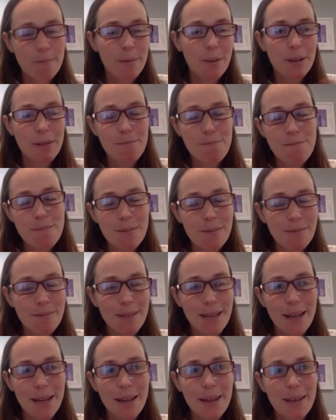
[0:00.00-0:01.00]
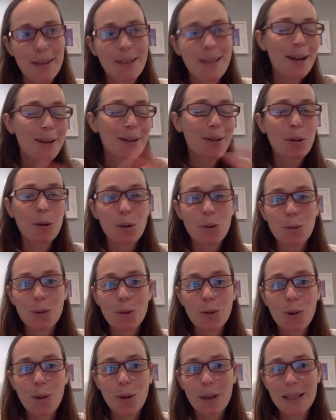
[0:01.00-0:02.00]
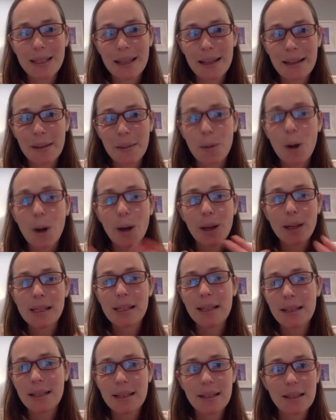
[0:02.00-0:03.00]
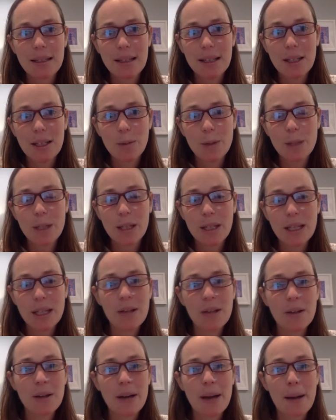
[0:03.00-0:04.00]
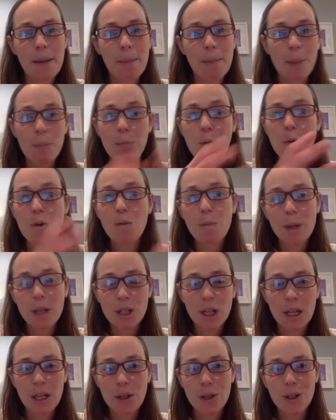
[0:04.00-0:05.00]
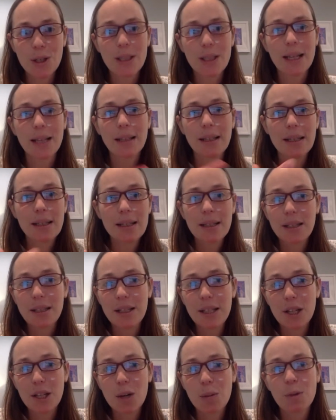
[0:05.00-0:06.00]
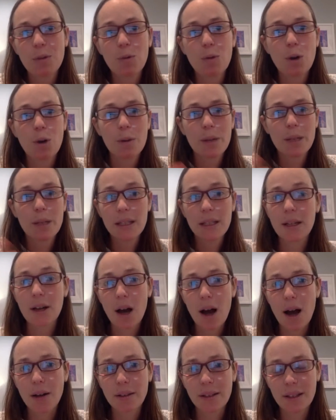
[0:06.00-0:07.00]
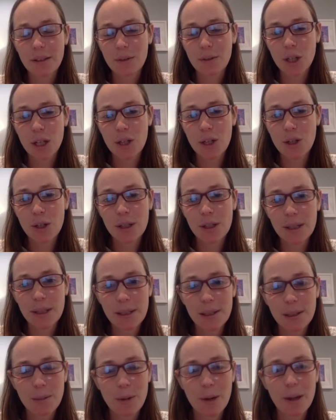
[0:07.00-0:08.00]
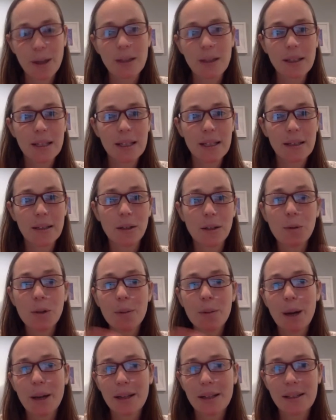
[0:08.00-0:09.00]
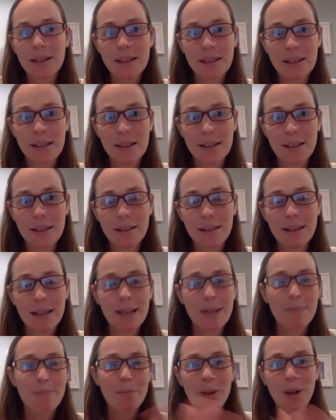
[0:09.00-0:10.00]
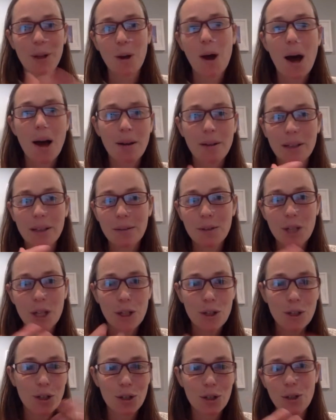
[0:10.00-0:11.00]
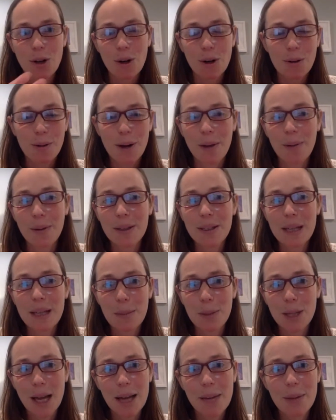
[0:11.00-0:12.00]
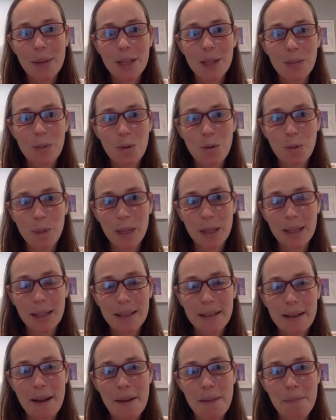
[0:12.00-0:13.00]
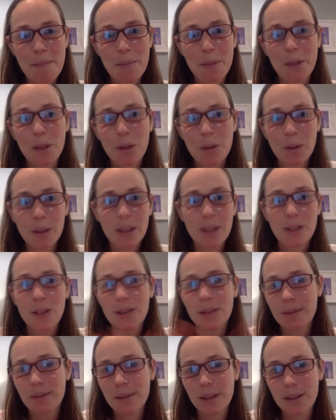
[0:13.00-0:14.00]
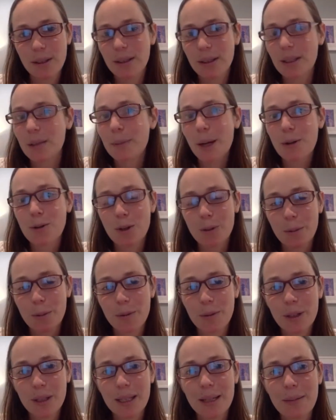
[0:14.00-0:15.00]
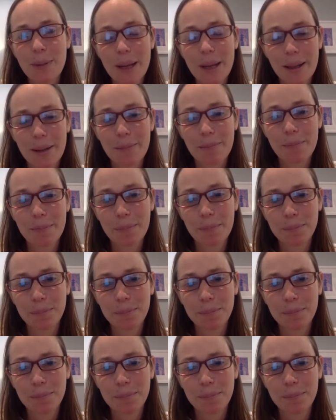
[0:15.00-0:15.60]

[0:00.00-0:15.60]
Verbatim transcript: the, the technical rule is that in Parkinson's disease, we see um, movement changes at least a year before we see cognitive changes, whereas in Lewy body disease, the cognitive changes start around the same time as movements. Um, but they're really just, it's a spectrum of the same thing.